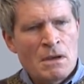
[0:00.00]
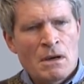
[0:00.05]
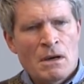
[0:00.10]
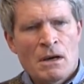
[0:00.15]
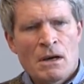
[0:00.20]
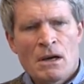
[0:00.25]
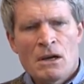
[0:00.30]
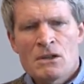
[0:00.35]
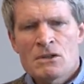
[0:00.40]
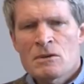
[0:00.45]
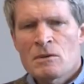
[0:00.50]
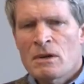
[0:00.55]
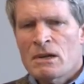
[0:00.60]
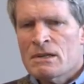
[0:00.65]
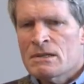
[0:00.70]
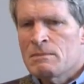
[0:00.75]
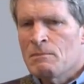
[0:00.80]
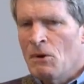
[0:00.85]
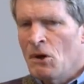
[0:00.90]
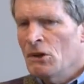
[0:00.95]
Uh, so we
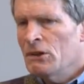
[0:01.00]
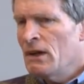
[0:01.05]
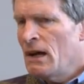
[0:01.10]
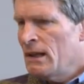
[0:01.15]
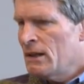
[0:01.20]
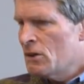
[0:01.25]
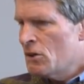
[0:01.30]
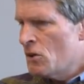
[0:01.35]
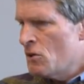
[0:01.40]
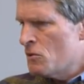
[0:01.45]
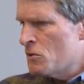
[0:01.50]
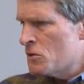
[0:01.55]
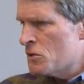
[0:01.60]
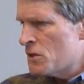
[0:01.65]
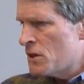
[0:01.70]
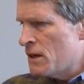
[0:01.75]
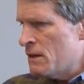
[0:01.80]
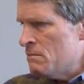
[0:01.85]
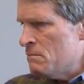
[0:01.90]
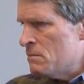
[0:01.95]
get small dollar
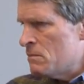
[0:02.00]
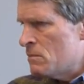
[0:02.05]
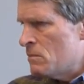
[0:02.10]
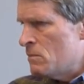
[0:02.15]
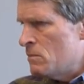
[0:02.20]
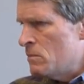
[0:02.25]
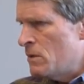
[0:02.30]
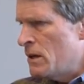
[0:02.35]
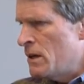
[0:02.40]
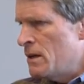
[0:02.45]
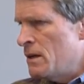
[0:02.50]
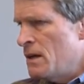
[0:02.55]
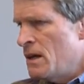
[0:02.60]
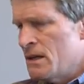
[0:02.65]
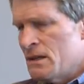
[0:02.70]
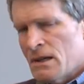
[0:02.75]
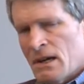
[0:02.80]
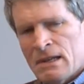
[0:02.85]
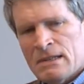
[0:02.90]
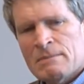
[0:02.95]
donors in. We
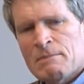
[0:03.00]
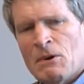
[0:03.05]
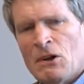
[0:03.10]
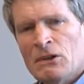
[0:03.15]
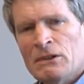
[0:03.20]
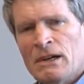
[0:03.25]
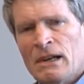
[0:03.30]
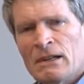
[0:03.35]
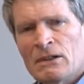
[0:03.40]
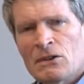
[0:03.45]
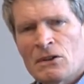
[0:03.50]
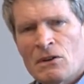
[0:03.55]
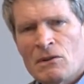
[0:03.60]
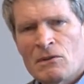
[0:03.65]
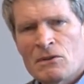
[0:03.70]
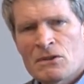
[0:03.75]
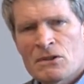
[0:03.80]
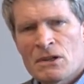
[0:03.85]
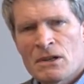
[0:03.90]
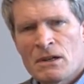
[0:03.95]
need to get small dollar
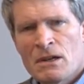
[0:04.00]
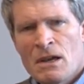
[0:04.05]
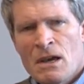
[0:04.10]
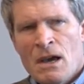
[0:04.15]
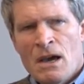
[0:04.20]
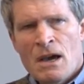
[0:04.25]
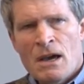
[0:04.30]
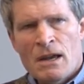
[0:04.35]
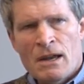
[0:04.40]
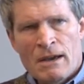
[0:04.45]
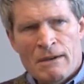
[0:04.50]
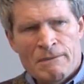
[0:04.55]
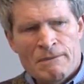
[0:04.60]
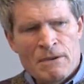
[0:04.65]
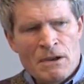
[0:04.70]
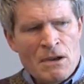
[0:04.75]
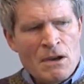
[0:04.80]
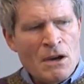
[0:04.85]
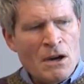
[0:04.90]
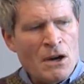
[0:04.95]
donors in and
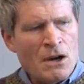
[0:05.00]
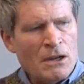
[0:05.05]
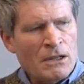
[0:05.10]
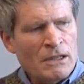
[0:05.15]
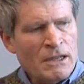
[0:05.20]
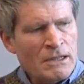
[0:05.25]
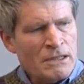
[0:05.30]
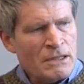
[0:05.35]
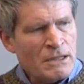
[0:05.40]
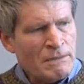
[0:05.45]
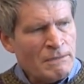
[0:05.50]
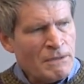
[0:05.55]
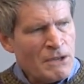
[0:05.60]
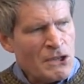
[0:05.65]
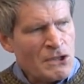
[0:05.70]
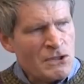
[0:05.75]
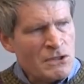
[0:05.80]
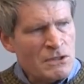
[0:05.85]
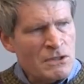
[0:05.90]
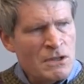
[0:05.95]
have our elected
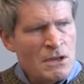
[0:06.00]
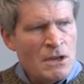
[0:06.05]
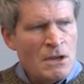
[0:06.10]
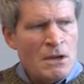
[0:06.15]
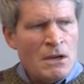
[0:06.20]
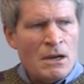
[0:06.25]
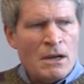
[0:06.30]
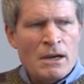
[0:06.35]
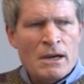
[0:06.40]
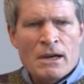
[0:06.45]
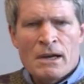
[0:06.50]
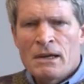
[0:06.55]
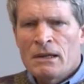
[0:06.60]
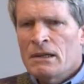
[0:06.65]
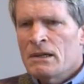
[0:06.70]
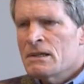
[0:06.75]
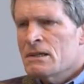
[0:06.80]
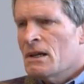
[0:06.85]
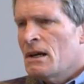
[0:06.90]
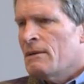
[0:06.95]
officials uh, at
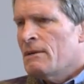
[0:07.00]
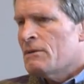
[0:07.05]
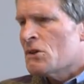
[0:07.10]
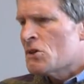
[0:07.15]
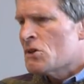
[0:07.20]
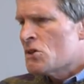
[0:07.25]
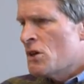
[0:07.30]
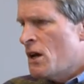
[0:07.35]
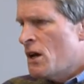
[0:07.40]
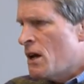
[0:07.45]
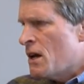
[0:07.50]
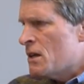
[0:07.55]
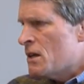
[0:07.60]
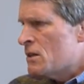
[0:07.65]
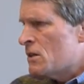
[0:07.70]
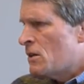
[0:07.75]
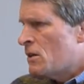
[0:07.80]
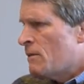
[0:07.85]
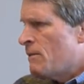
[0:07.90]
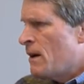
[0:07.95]
least have a
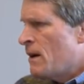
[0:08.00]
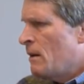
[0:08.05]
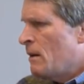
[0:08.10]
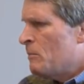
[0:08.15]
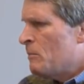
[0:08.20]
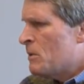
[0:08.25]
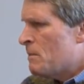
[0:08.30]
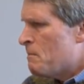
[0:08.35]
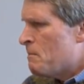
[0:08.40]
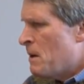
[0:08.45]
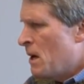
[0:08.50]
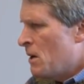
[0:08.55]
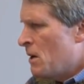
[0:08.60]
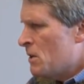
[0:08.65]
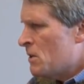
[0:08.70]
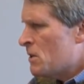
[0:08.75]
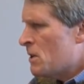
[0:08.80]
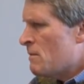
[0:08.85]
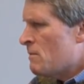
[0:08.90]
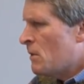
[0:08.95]
chance to develop
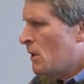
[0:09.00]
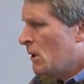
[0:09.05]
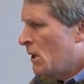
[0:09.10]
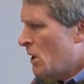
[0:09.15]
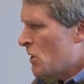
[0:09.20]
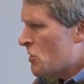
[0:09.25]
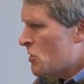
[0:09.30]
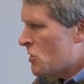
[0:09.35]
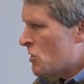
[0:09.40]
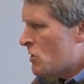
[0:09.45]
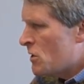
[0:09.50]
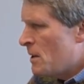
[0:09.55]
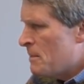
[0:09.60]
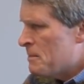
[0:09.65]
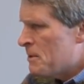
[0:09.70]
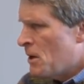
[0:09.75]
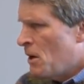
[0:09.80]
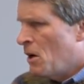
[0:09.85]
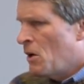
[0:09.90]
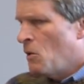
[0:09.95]
dependency
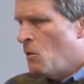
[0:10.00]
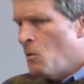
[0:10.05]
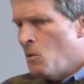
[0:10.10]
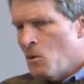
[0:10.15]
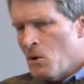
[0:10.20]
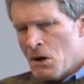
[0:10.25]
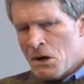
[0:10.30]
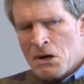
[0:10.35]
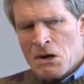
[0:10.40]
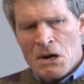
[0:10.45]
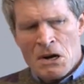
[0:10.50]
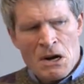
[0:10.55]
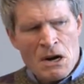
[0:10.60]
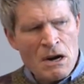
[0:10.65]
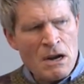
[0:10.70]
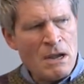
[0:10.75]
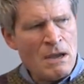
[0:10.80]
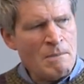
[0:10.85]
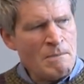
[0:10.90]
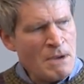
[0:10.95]
relationships on
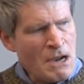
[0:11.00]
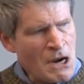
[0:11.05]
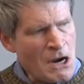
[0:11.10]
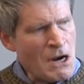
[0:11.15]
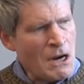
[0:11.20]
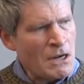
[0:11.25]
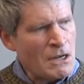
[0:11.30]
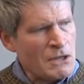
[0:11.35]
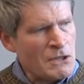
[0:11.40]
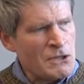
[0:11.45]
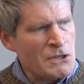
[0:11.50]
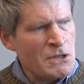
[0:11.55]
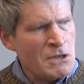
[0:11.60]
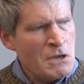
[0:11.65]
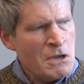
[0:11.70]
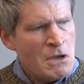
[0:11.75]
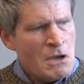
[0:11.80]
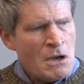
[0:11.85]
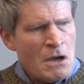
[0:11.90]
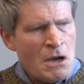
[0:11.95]
ordinary Americans
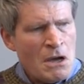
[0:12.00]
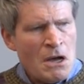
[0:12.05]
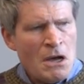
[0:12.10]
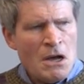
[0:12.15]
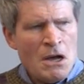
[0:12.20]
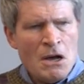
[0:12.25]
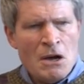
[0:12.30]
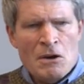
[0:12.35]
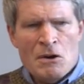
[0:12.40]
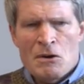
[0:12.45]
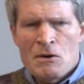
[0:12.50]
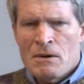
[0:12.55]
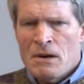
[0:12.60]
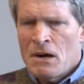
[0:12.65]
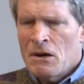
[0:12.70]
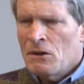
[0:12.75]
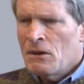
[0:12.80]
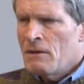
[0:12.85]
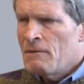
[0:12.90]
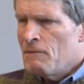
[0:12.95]
uh, who
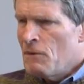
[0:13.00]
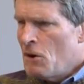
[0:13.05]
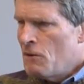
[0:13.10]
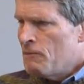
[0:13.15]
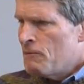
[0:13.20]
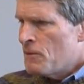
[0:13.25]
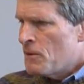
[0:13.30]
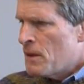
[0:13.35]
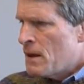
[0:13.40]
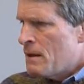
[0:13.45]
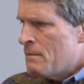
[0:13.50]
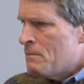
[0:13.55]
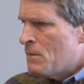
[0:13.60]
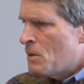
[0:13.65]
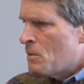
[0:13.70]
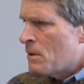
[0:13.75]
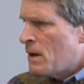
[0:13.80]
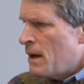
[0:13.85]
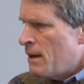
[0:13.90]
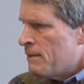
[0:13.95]
not only vote for them
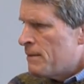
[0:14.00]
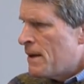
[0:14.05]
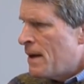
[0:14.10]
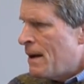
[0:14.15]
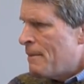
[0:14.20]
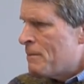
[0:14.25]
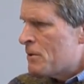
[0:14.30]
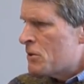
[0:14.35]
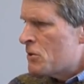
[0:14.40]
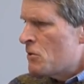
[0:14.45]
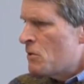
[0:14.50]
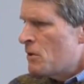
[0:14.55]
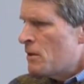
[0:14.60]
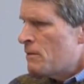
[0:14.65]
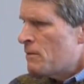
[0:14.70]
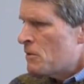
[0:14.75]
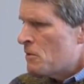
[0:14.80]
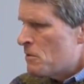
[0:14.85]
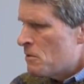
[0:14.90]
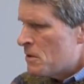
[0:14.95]
but would have the opportunity
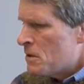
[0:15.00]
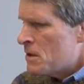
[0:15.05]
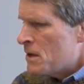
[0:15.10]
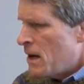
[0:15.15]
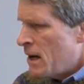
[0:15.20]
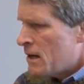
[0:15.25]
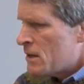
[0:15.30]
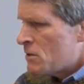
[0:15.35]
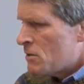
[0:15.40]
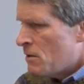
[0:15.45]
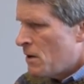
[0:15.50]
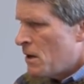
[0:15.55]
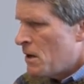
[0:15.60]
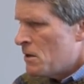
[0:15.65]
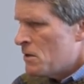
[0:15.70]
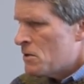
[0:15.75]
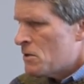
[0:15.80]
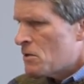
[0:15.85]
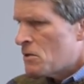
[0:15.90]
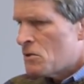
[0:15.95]
through the tax
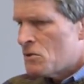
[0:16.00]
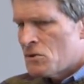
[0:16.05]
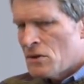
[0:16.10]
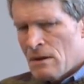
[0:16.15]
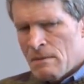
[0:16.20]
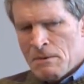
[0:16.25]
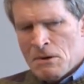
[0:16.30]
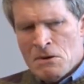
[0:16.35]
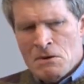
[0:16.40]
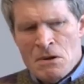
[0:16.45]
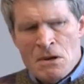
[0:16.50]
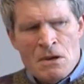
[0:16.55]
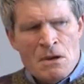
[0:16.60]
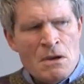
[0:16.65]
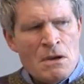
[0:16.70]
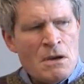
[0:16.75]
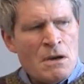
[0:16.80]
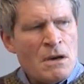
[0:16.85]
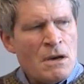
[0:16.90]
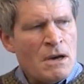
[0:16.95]
credit to contribute
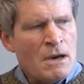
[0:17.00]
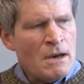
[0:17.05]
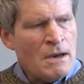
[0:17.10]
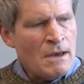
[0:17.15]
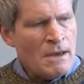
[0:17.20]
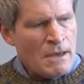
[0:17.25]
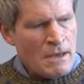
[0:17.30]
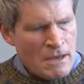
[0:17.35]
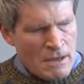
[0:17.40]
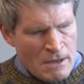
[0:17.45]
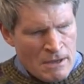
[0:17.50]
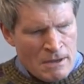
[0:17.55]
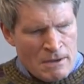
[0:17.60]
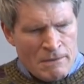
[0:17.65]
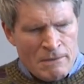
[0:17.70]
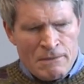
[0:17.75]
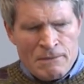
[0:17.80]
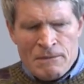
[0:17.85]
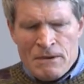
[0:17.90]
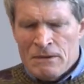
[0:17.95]
uh,
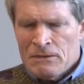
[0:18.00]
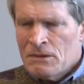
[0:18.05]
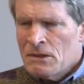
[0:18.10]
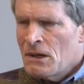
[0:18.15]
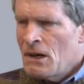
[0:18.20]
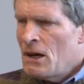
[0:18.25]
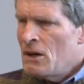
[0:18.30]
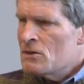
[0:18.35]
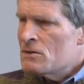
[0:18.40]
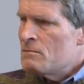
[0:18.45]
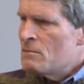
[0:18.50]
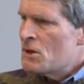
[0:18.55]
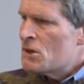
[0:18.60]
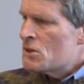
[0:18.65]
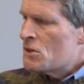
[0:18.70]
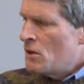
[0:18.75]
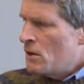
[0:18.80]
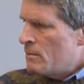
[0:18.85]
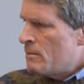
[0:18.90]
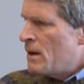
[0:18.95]
$50 in
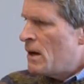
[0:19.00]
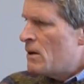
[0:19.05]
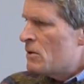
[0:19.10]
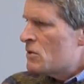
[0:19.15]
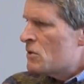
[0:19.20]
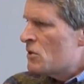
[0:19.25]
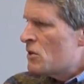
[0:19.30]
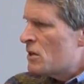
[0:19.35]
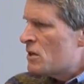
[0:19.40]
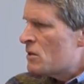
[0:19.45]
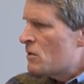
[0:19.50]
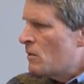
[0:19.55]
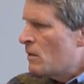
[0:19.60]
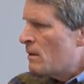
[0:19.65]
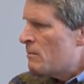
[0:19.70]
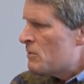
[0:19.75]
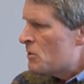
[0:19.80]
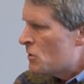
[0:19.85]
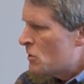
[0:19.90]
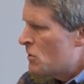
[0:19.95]
Minnesota, but I suggest going
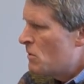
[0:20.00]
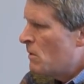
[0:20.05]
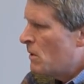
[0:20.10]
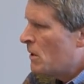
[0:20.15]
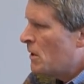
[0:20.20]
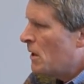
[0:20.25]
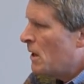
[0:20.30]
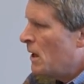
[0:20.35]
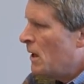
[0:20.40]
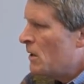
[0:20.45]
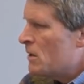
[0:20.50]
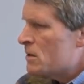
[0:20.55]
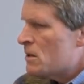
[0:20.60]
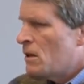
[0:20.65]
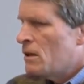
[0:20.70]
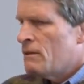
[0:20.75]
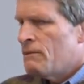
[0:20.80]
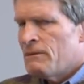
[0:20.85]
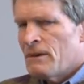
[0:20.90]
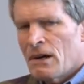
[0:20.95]
up to $200
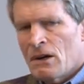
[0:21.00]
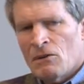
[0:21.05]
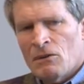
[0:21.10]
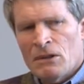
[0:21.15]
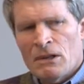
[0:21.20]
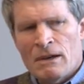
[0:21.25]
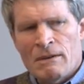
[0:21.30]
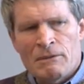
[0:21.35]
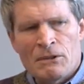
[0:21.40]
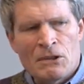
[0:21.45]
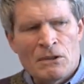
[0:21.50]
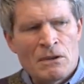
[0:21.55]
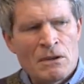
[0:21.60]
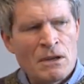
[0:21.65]
on the federal level.